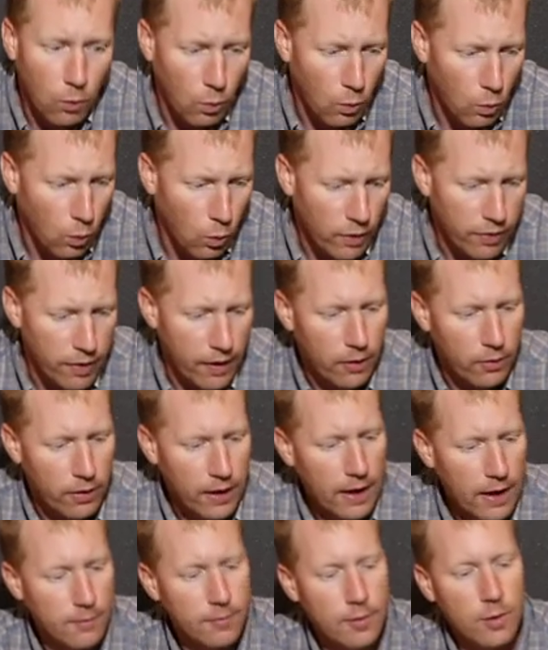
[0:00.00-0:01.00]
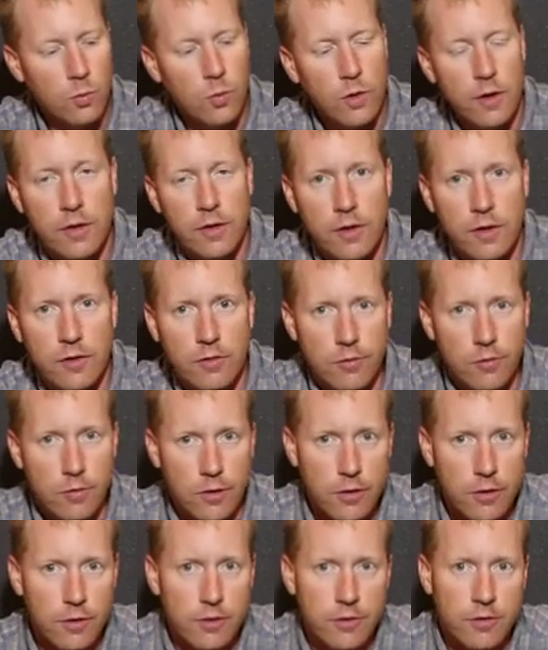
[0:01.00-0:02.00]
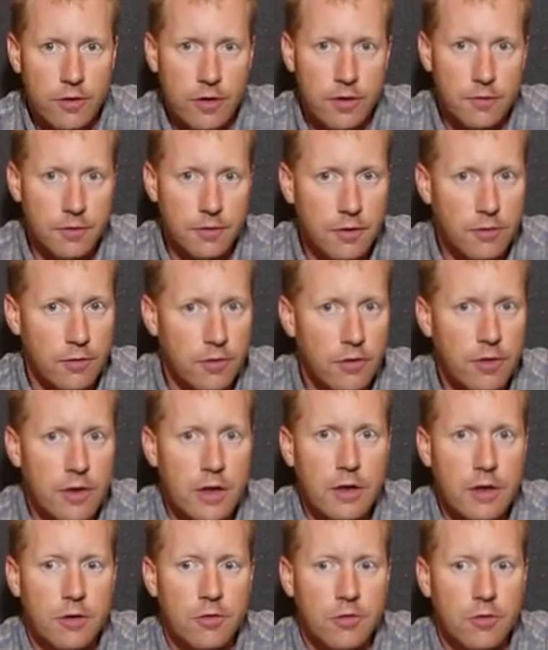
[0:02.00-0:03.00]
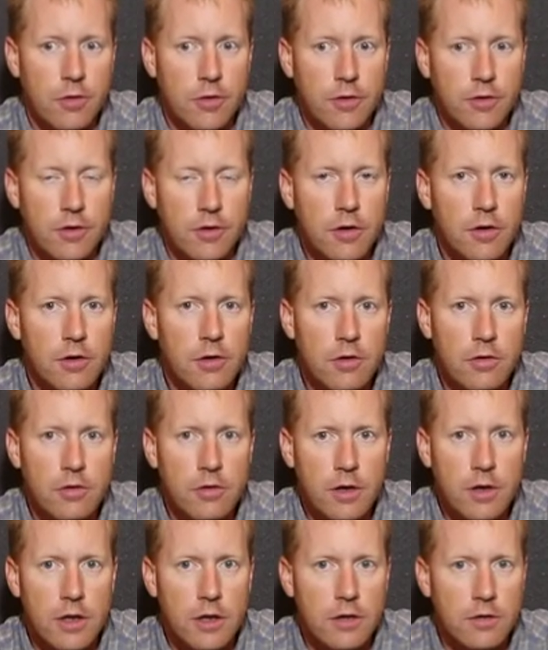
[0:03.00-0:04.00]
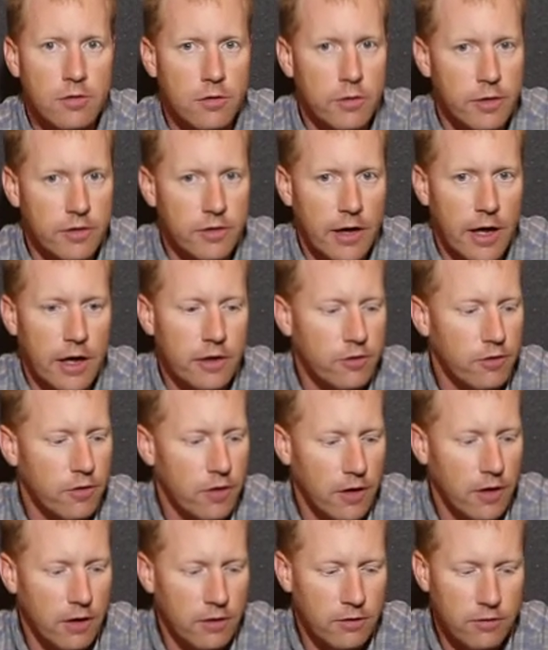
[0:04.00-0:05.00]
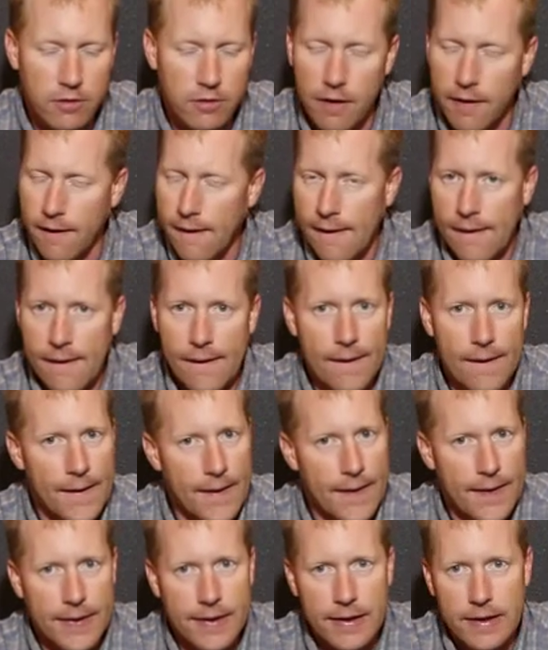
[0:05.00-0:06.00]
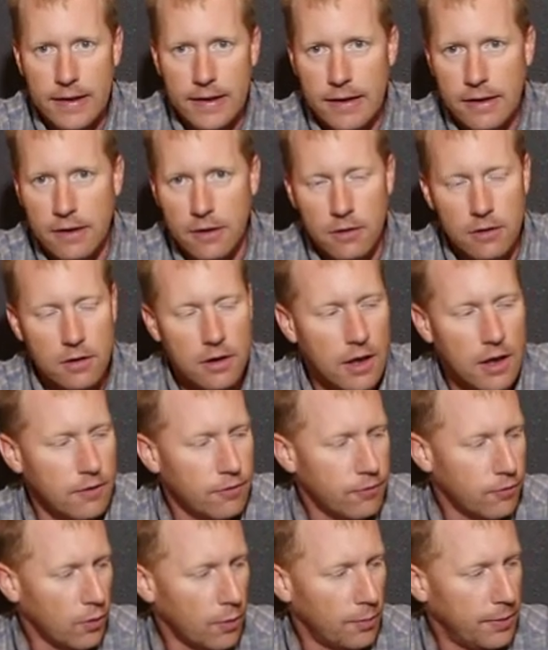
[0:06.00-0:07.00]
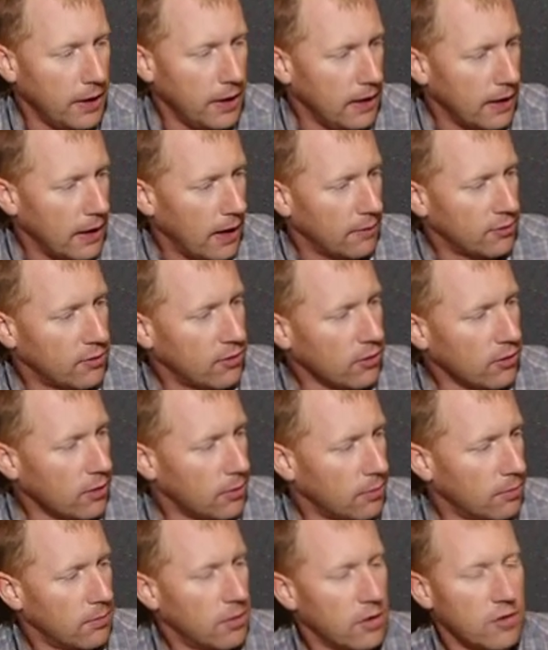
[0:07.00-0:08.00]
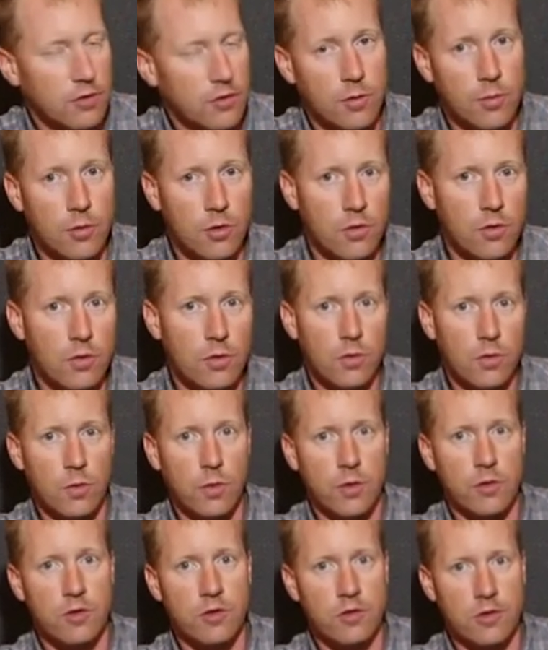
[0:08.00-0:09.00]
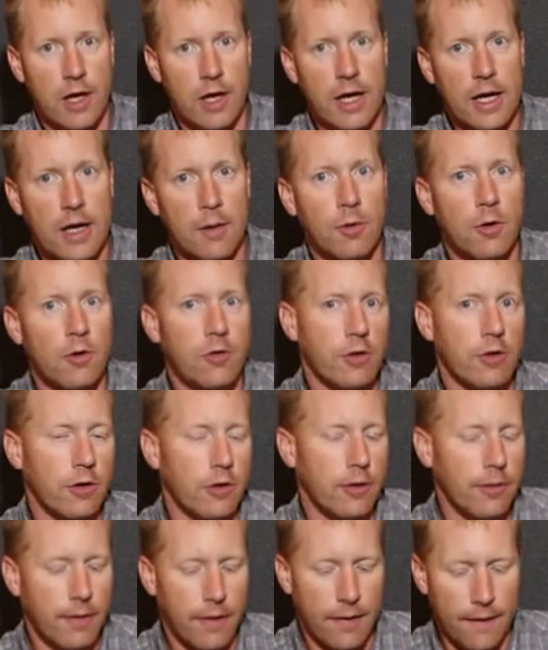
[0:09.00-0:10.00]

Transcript: Without having one of these drills, if you do need to drill into concrete to attach things, your life will be absolutely miserable with just a hammer drill.